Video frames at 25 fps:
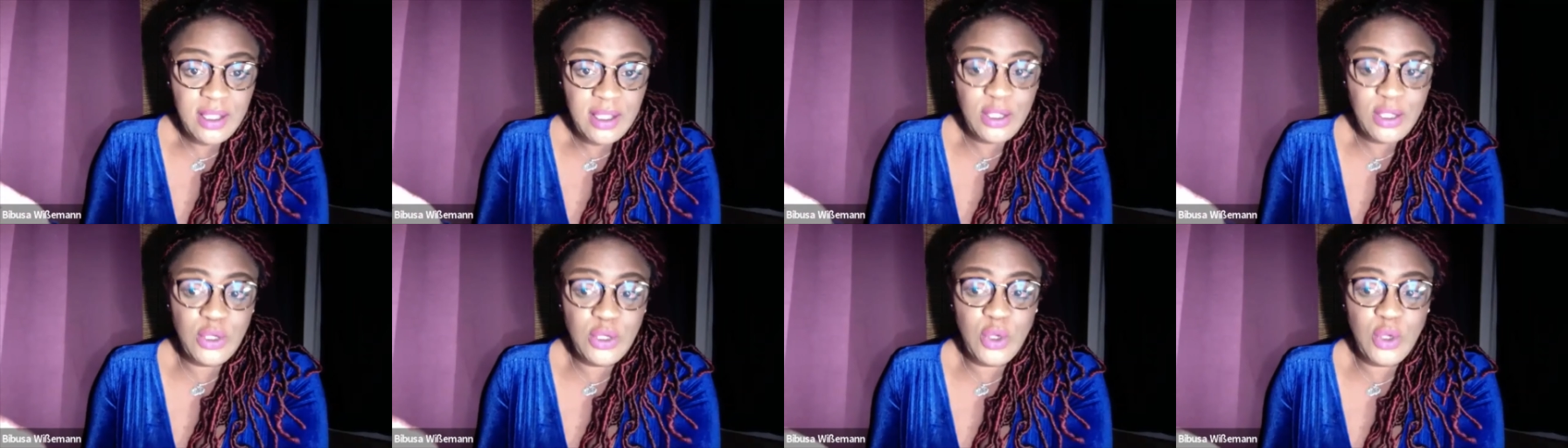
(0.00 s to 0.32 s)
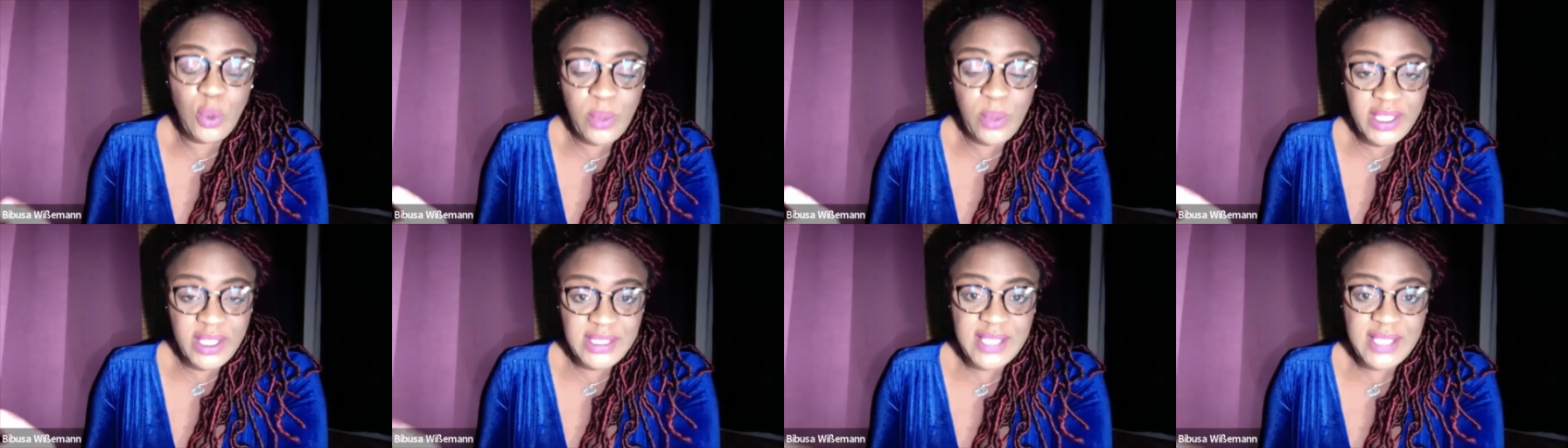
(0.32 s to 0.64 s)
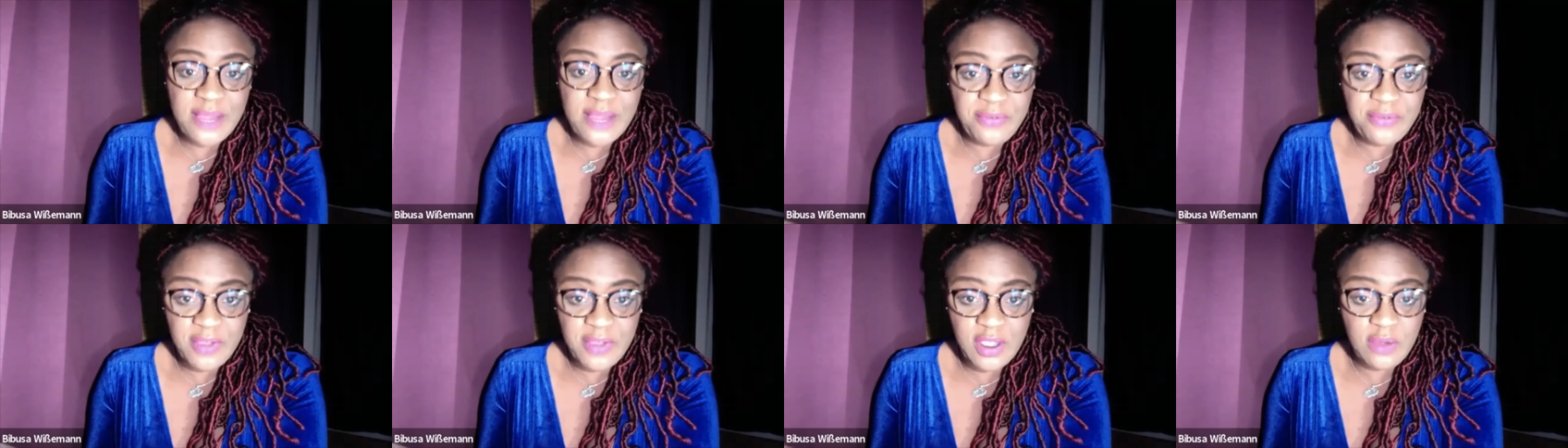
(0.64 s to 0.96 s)
West
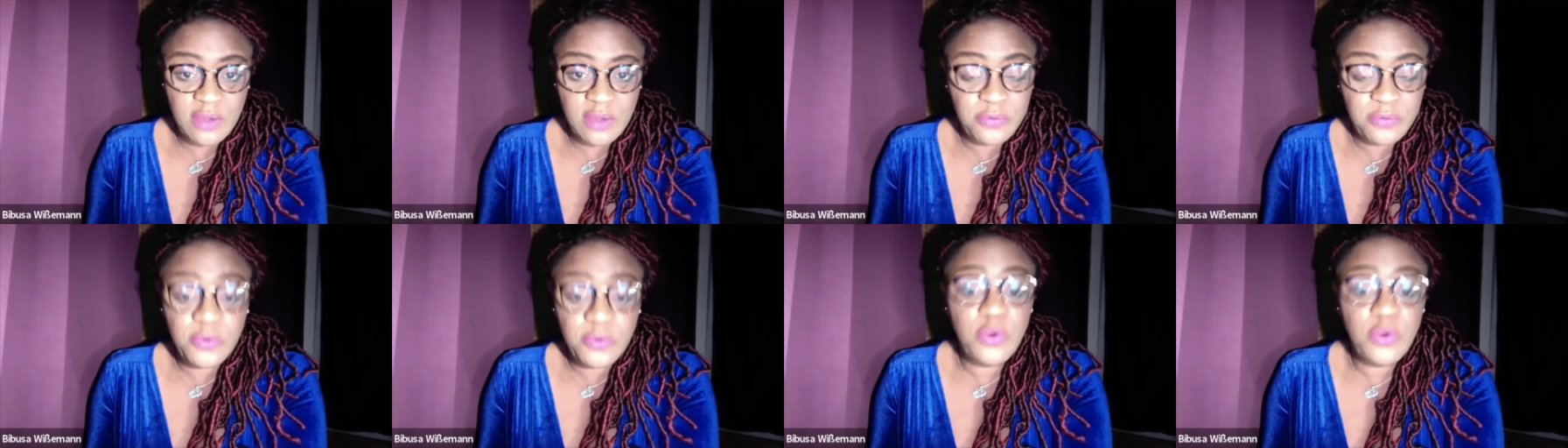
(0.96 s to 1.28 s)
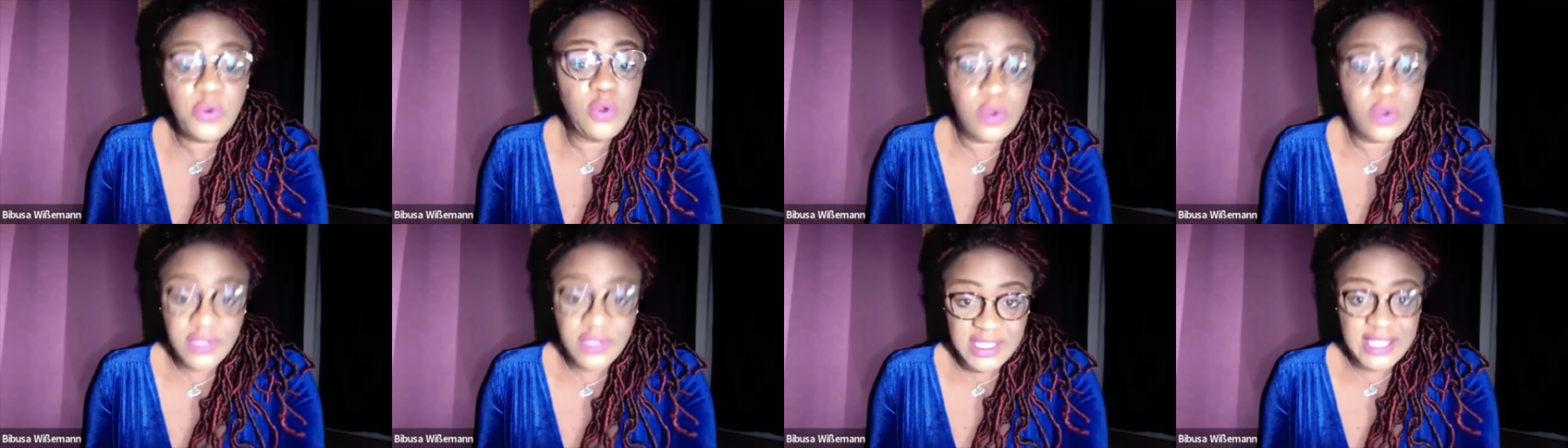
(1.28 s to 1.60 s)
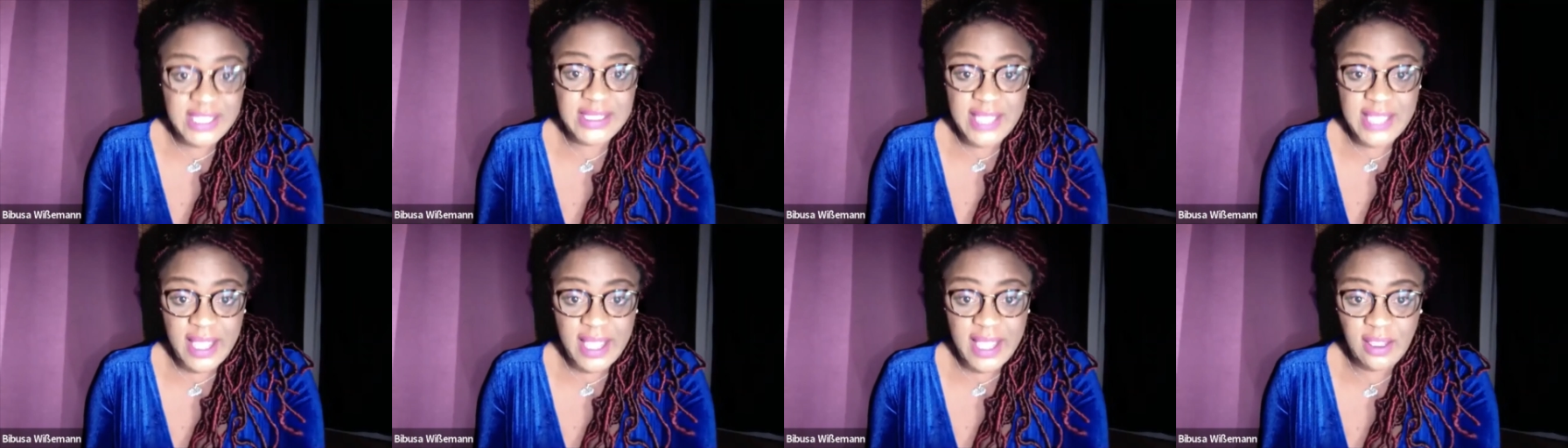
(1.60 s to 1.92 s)
African food or
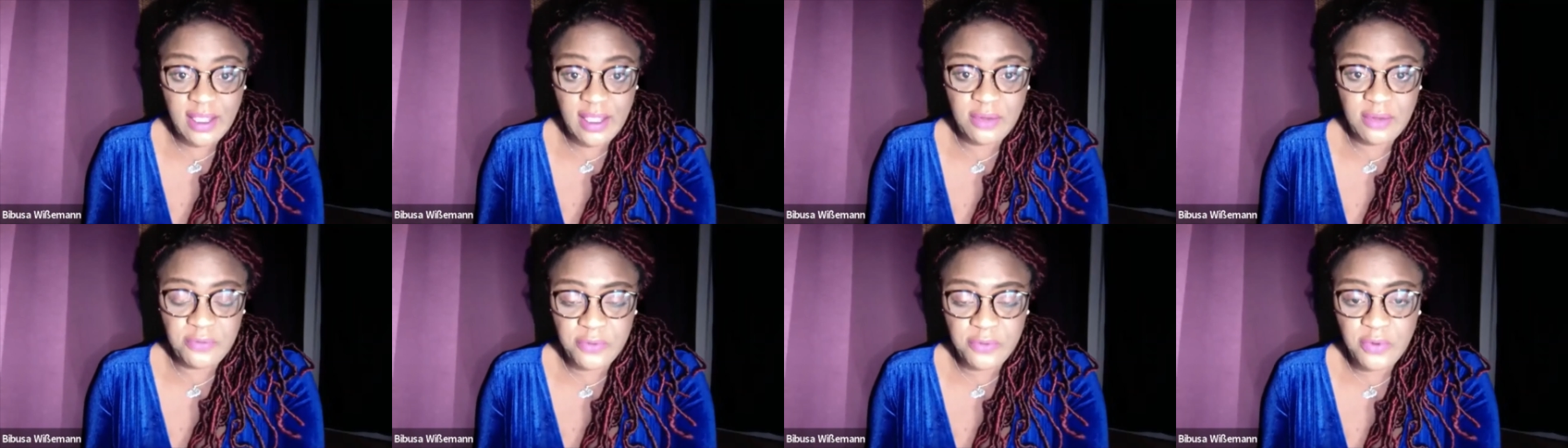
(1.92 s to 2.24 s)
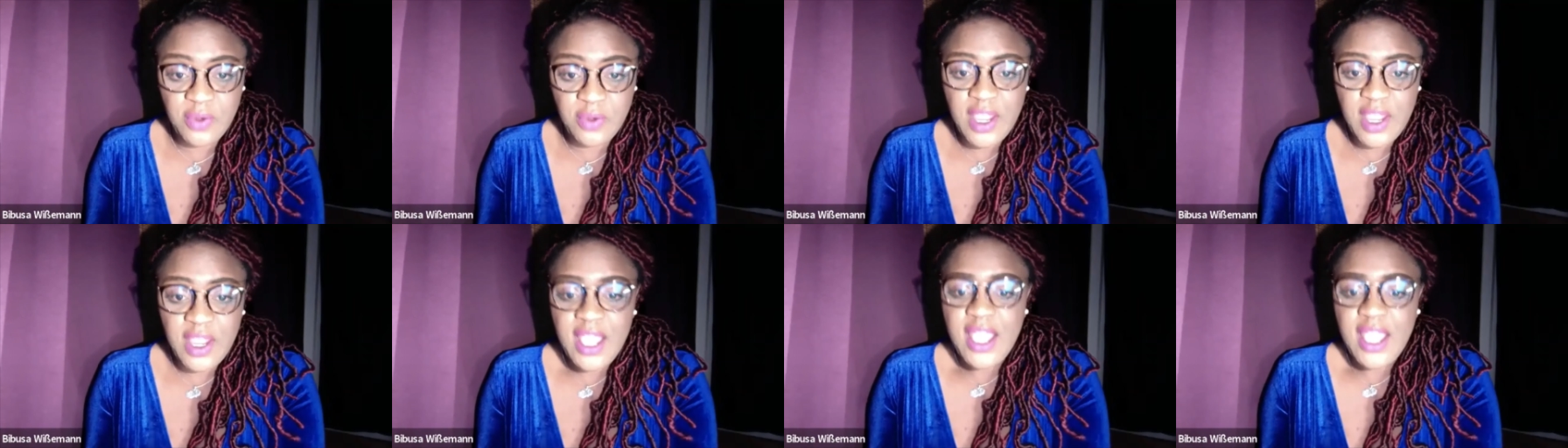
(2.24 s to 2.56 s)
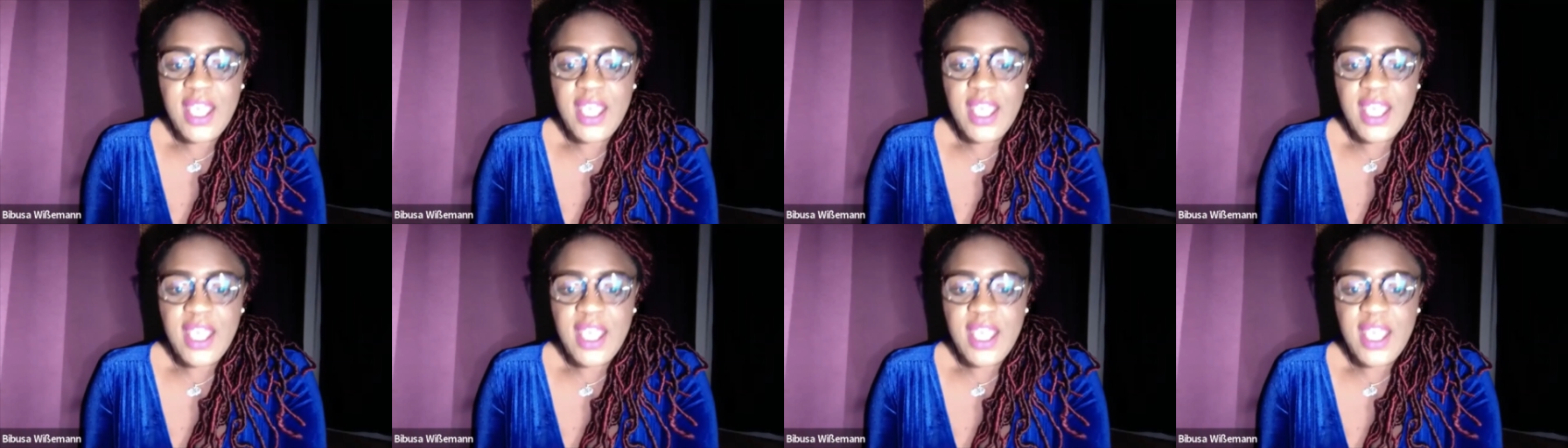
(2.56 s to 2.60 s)
Tanzanian food.